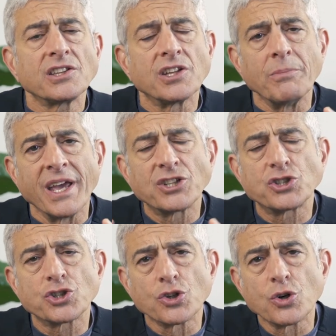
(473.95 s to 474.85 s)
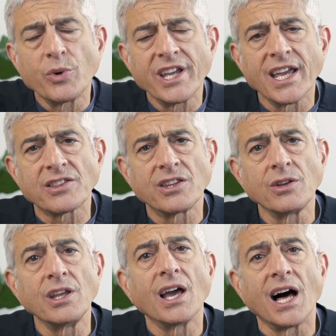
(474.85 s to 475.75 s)
to make sure we get
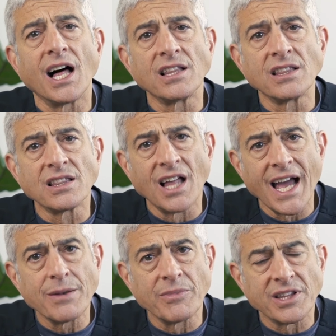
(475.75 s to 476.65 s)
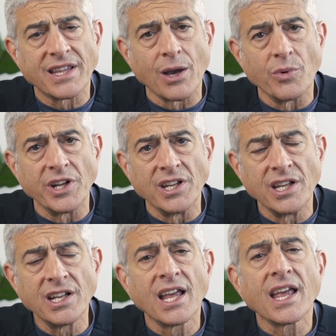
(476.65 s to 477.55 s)
the alignment that we
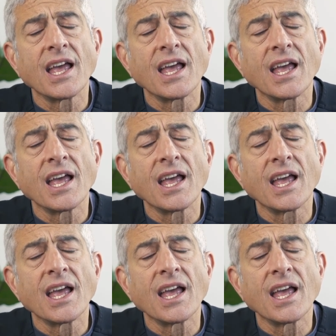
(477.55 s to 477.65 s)
need.